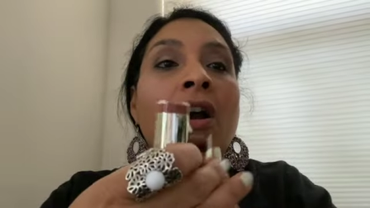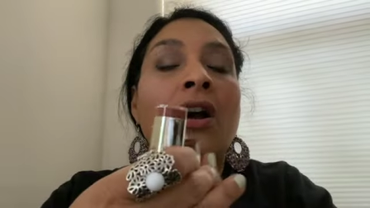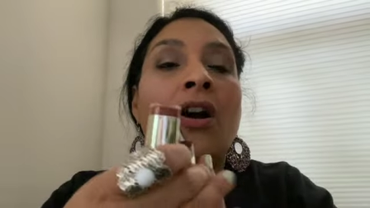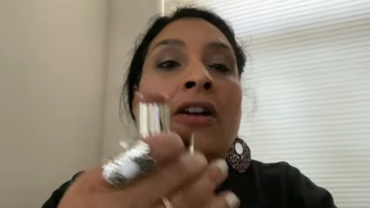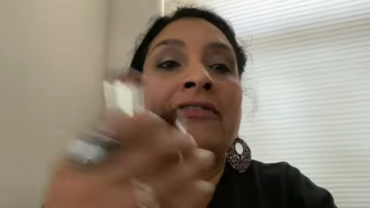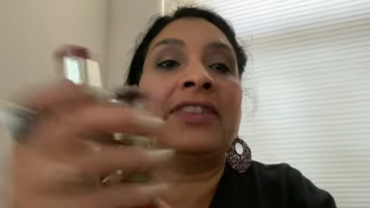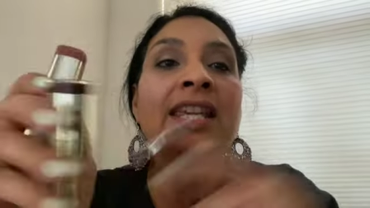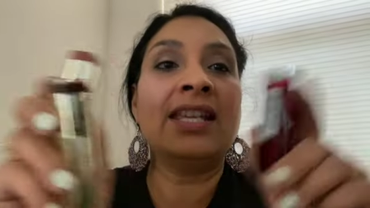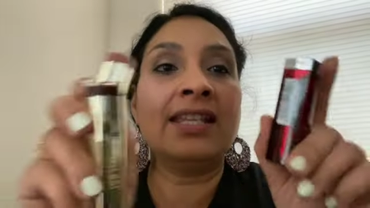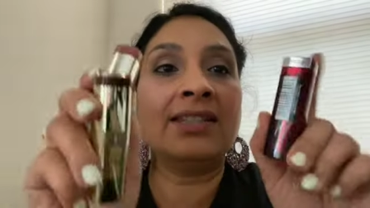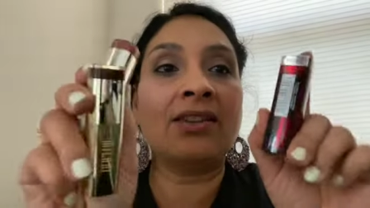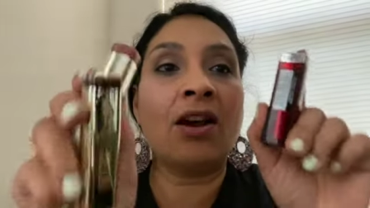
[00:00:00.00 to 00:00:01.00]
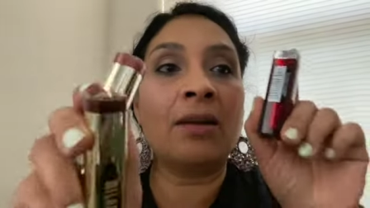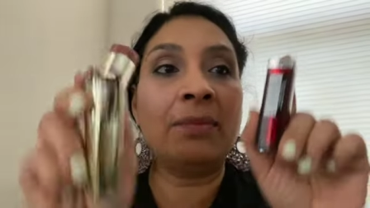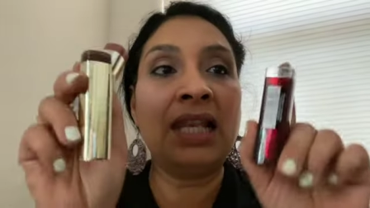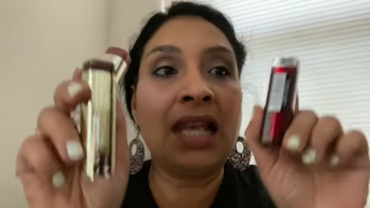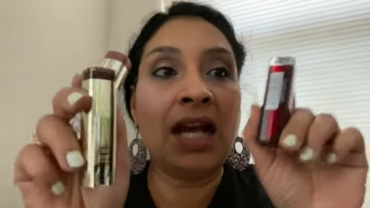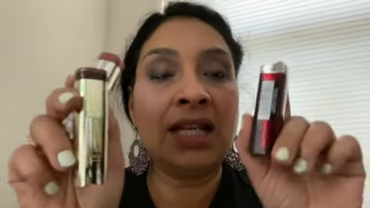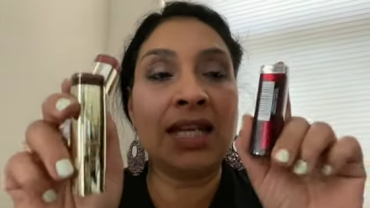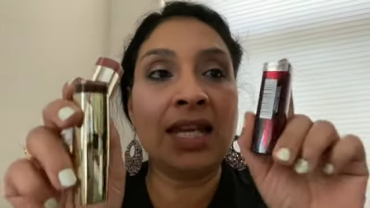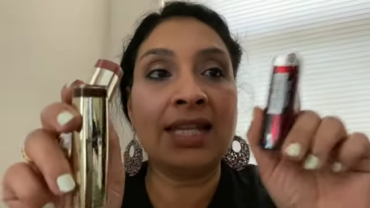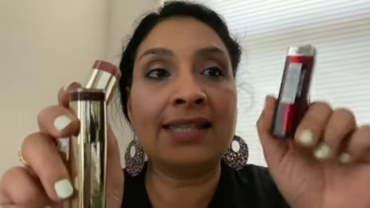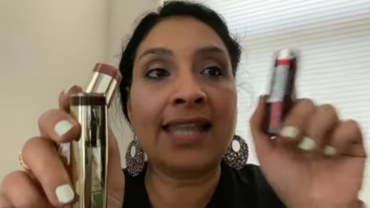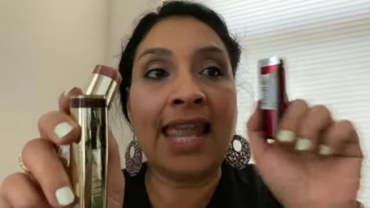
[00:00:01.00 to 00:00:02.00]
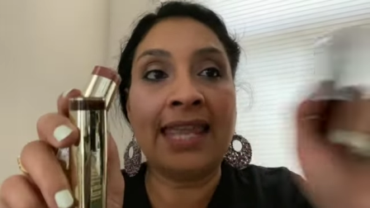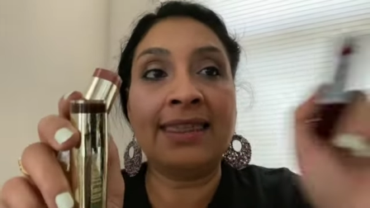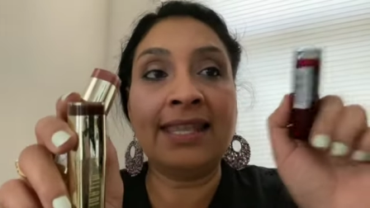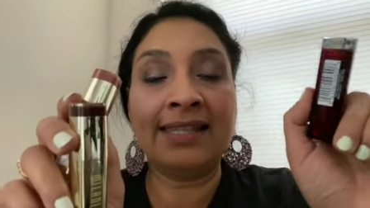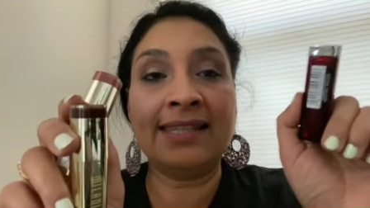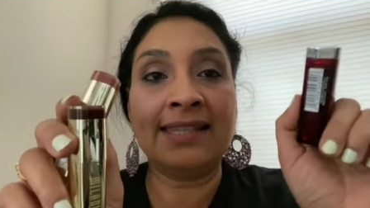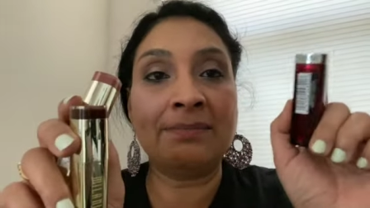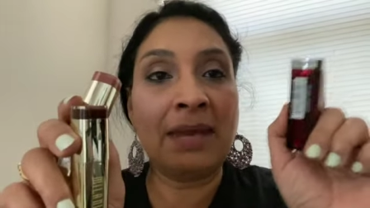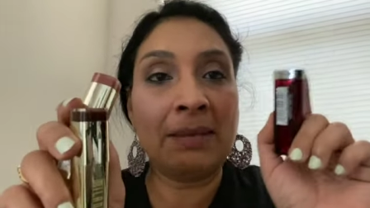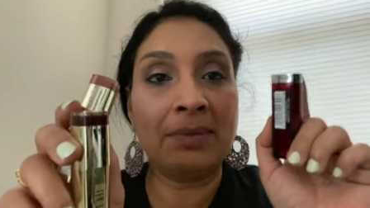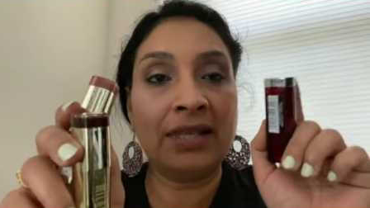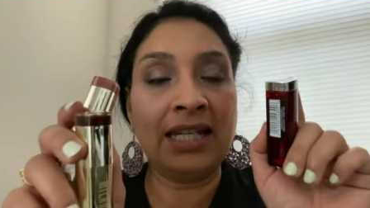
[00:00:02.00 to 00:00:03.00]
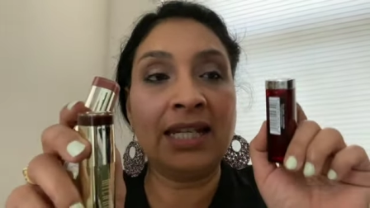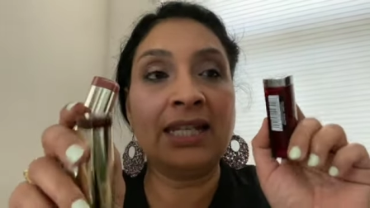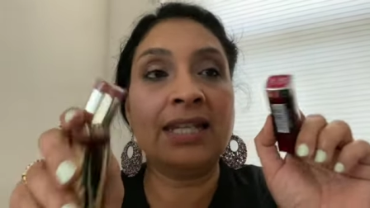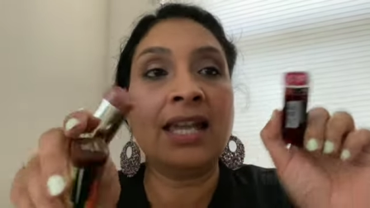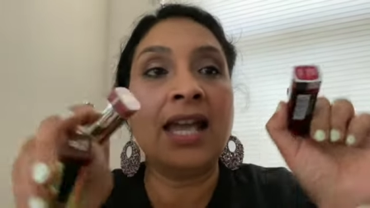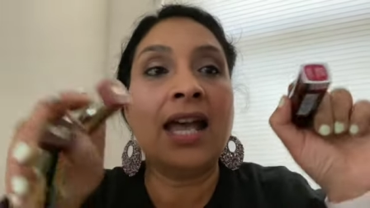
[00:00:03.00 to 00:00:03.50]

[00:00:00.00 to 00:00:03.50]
of these are Milani's and this is Maybelline.